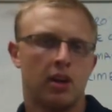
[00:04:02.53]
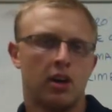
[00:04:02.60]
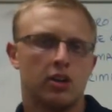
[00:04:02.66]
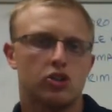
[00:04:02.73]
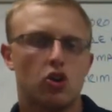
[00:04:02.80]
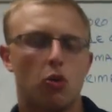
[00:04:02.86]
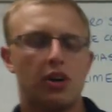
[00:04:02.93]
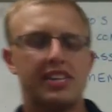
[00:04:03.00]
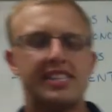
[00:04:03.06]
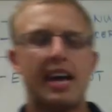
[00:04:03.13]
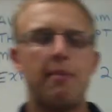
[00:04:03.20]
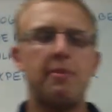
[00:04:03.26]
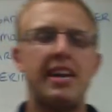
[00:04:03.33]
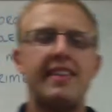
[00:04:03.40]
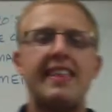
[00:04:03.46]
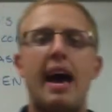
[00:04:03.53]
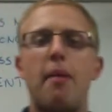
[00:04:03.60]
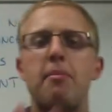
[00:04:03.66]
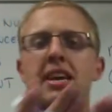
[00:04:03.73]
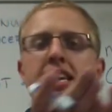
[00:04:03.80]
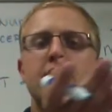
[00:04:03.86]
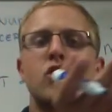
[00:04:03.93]
So what does that mean? That
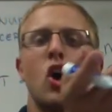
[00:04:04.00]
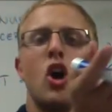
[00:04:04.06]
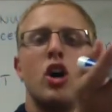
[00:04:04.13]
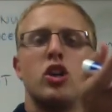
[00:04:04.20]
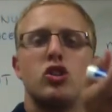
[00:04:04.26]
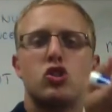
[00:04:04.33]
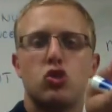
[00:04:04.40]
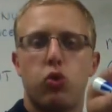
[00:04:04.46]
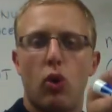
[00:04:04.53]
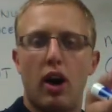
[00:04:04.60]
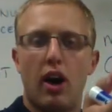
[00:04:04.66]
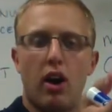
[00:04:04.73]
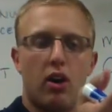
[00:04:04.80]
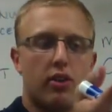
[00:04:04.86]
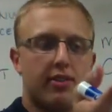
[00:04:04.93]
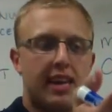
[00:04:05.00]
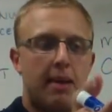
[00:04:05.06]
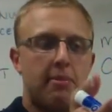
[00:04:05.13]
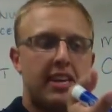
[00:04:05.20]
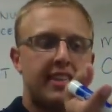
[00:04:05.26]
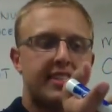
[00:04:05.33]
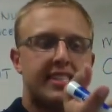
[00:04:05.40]
means
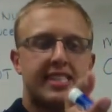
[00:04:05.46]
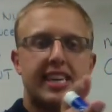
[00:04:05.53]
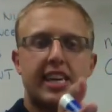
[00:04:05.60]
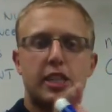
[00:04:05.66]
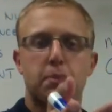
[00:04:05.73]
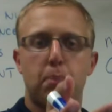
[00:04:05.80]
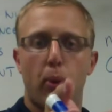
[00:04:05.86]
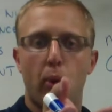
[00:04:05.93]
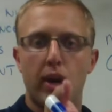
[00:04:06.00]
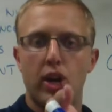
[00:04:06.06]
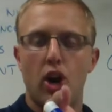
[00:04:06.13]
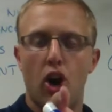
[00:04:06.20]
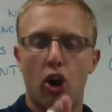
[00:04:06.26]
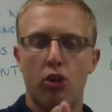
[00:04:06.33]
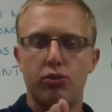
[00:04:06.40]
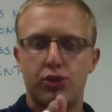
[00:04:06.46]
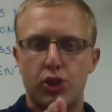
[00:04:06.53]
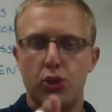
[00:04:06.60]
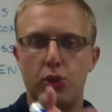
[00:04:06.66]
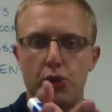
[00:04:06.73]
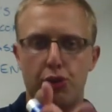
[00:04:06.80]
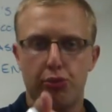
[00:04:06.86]

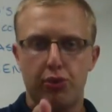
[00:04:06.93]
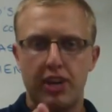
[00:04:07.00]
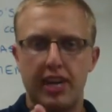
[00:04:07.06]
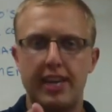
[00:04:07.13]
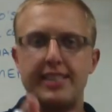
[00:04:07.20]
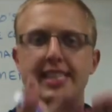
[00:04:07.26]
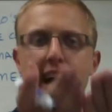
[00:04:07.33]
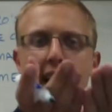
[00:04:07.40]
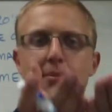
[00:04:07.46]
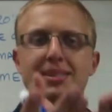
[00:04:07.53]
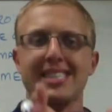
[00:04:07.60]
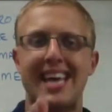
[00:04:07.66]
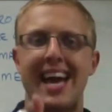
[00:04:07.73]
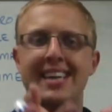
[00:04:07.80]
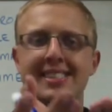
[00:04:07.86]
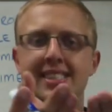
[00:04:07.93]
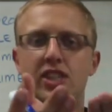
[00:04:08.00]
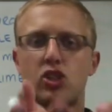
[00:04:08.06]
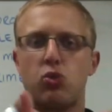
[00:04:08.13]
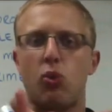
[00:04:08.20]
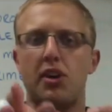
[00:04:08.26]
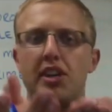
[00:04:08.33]
6.023 times 10 to the
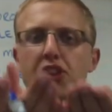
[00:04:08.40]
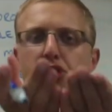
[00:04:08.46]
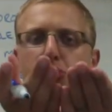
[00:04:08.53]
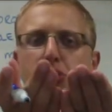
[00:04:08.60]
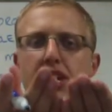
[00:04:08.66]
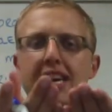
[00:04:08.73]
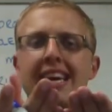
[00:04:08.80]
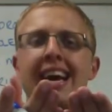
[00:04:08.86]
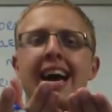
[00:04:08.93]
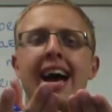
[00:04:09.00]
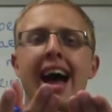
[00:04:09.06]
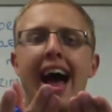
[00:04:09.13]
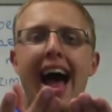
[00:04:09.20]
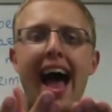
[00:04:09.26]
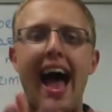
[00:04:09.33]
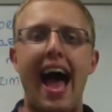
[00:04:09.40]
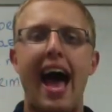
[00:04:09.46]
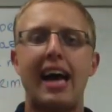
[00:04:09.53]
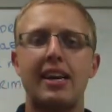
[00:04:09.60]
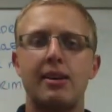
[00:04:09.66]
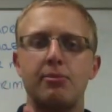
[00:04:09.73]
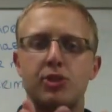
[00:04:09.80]
23
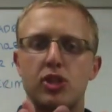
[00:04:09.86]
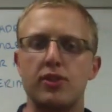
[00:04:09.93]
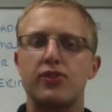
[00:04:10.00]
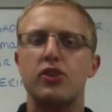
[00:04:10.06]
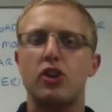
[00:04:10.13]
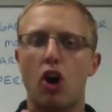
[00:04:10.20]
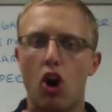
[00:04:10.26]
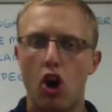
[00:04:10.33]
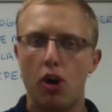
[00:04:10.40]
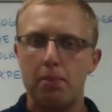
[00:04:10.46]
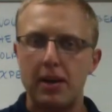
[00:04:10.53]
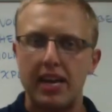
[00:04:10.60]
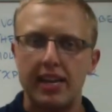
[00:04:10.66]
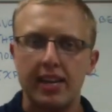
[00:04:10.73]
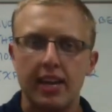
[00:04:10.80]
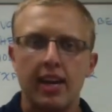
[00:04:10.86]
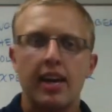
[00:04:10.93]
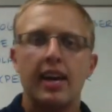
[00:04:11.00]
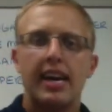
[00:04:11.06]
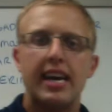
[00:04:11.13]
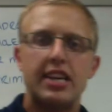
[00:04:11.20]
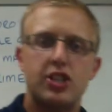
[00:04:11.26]
atoms of carbon
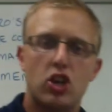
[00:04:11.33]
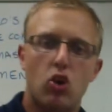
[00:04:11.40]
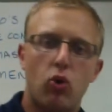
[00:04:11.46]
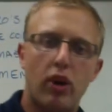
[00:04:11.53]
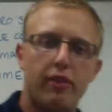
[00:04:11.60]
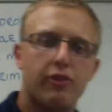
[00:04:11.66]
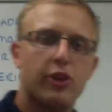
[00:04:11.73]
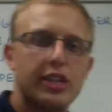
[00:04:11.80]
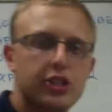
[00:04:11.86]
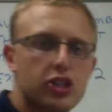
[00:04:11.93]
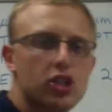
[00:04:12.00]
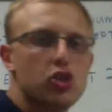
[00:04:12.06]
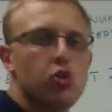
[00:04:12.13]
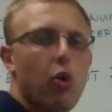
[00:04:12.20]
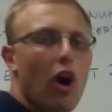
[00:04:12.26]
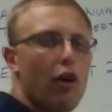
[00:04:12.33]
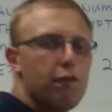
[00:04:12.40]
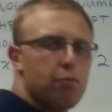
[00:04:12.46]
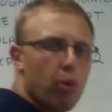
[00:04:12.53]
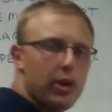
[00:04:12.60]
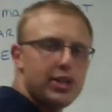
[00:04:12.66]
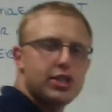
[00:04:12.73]
is equivalent to
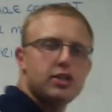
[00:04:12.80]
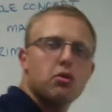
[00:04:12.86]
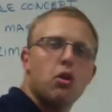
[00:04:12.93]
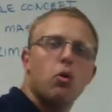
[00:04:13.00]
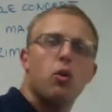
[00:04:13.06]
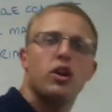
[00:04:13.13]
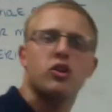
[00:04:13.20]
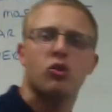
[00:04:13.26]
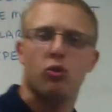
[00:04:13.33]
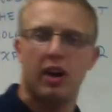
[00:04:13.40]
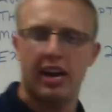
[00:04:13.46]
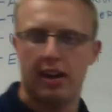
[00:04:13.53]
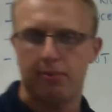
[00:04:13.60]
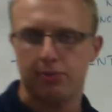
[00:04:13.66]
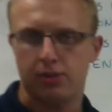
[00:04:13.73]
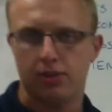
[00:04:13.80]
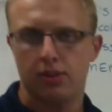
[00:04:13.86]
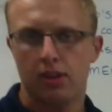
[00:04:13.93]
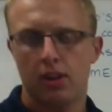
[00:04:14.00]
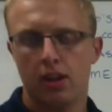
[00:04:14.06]
12.01 grams.